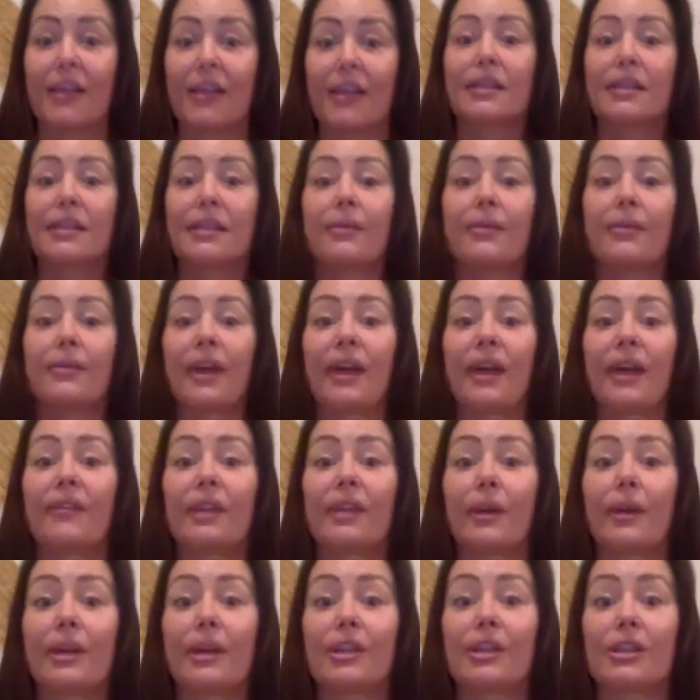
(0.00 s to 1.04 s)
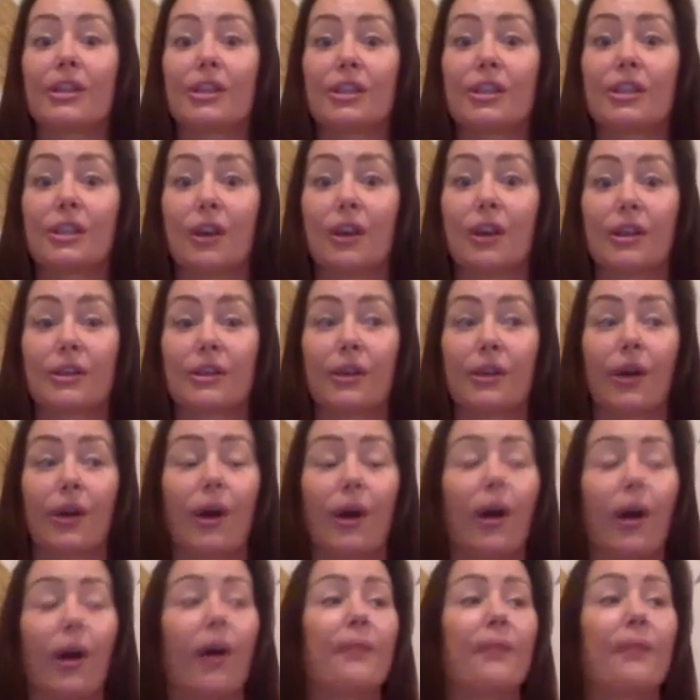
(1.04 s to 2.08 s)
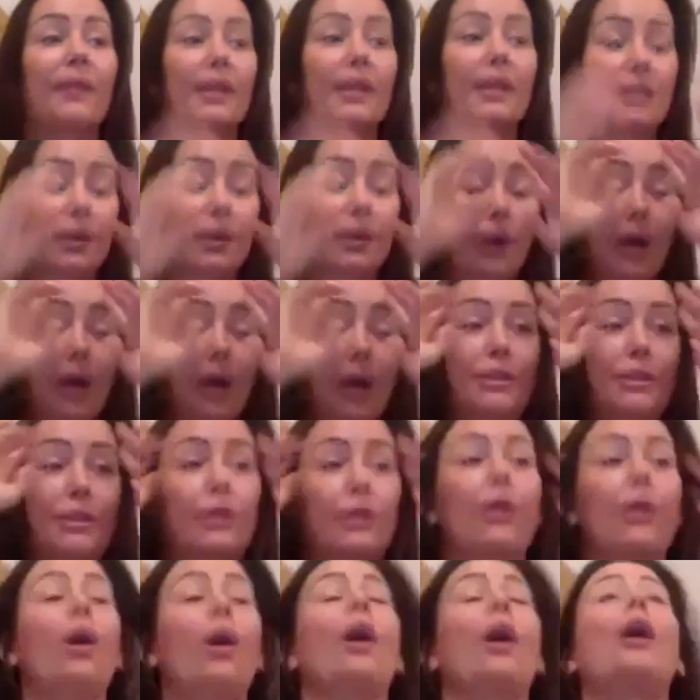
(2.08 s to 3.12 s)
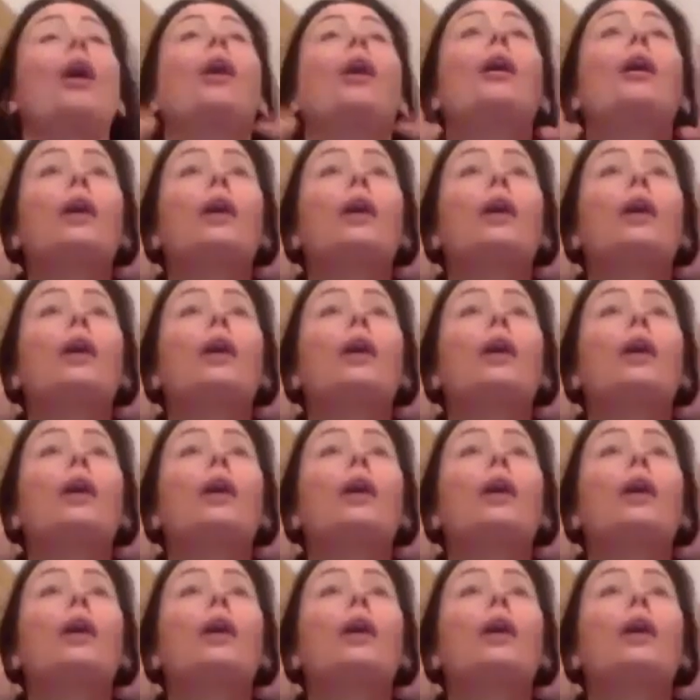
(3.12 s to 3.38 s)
So if you have any questions, just ask your heart. And so I ask your heart